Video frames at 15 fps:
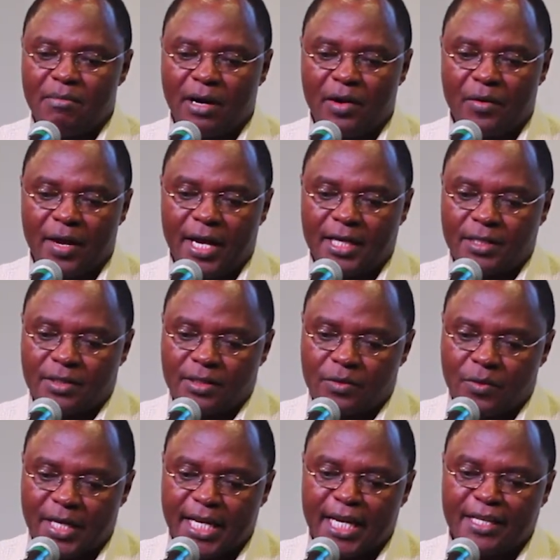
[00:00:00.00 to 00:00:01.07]
But
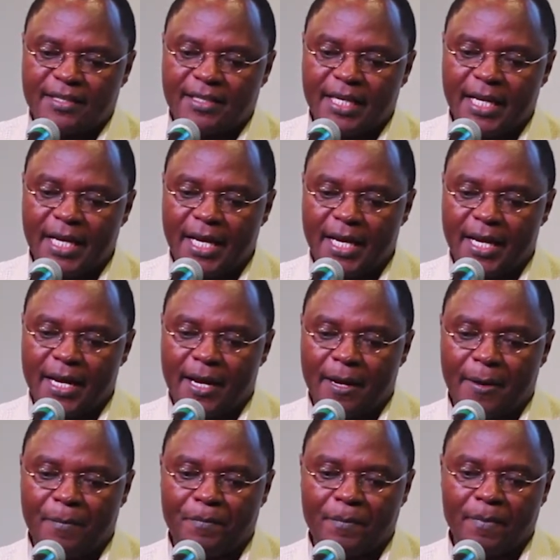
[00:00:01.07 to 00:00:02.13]
as we can see here,